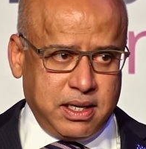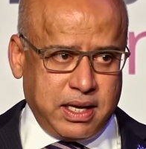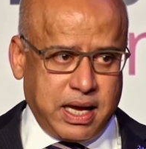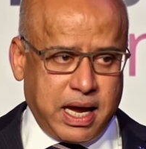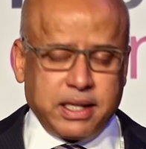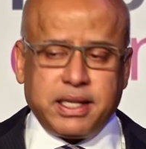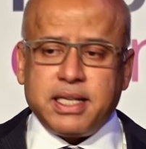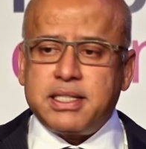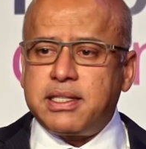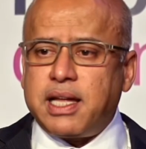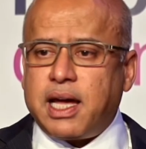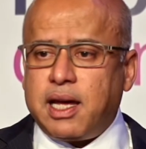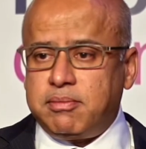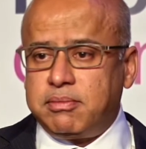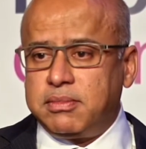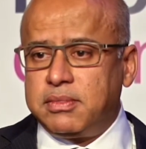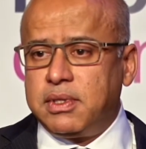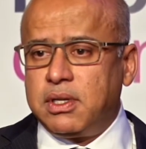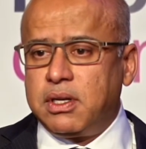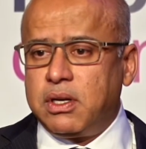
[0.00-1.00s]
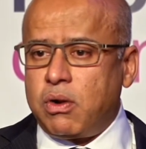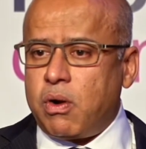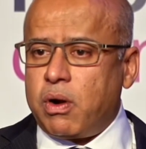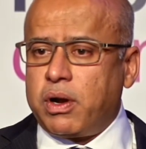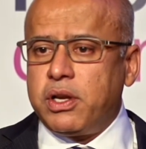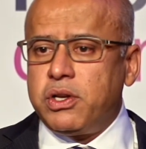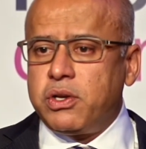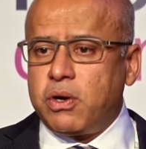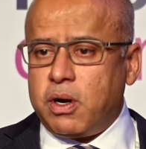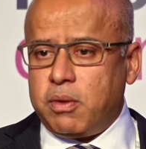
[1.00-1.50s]
And this time, not
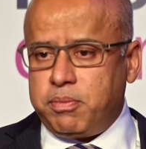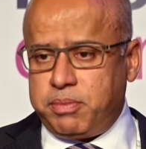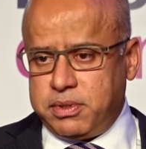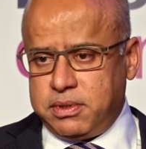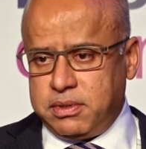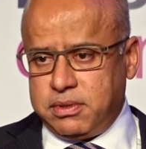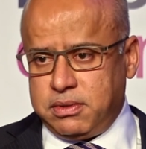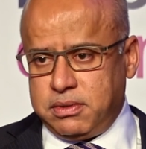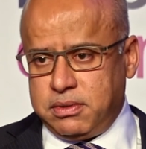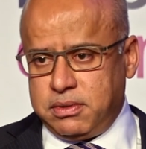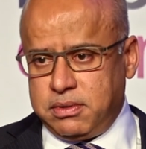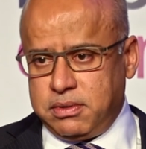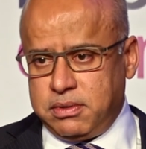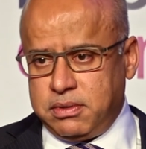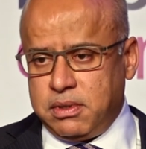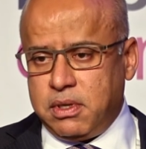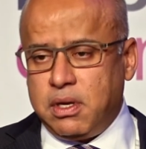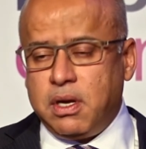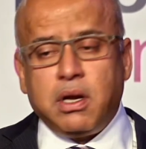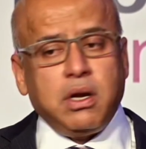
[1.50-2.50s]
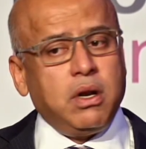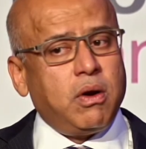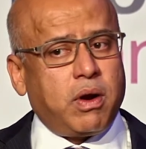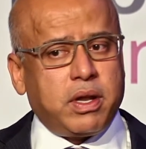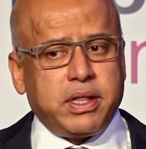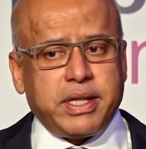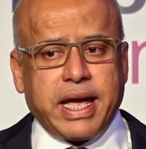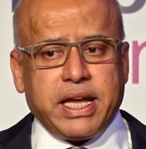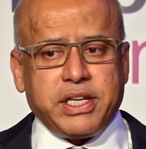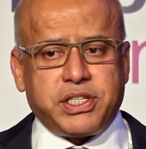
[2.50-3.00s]
in Europe, not
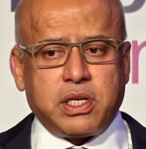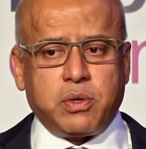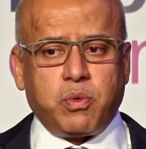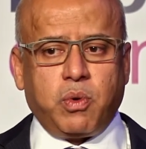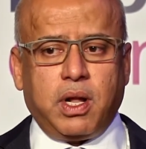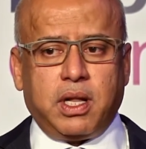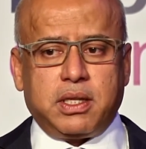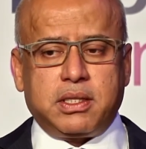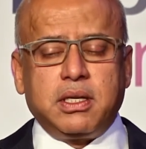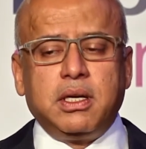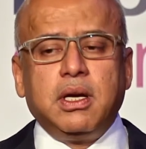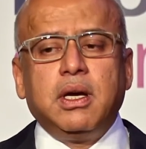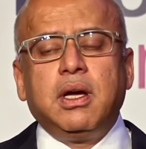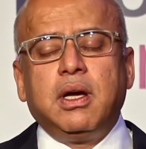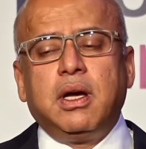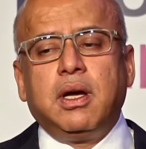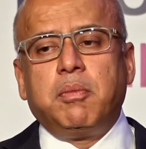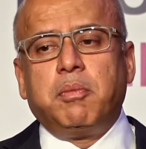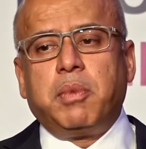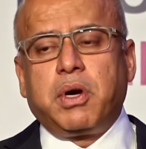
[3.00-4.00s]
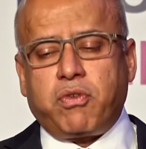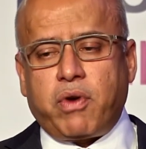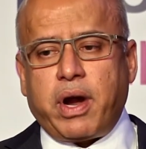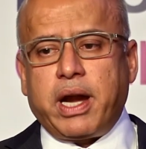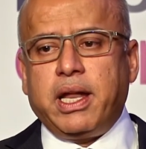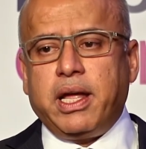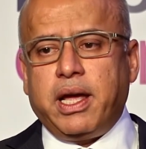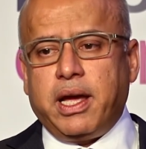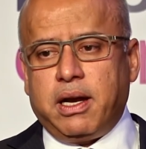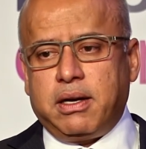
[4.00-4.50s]
in the ancient world, but
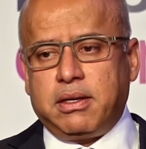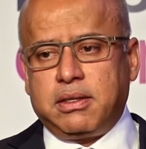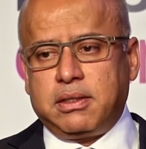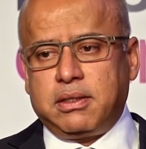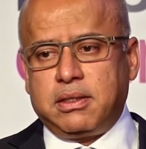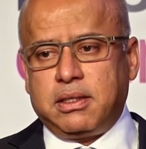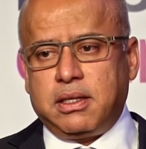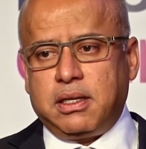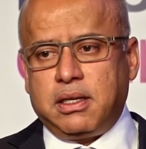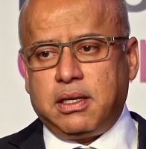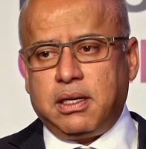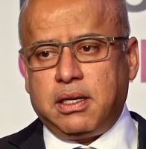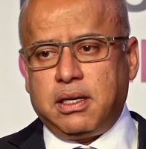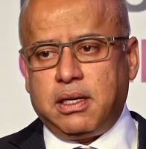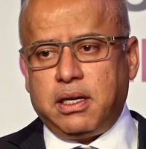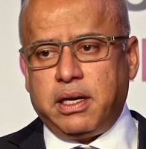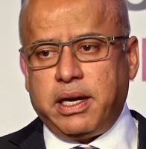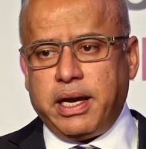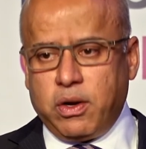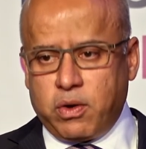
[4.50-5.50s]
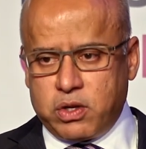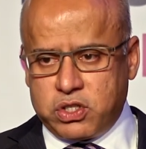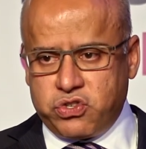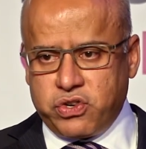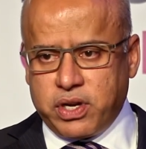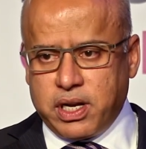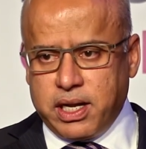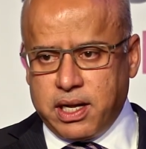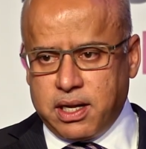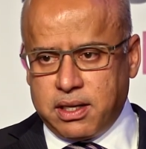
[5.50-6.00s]
right here in
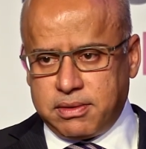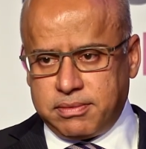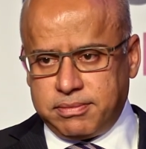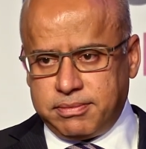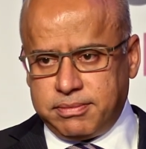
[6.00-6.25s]
Australia.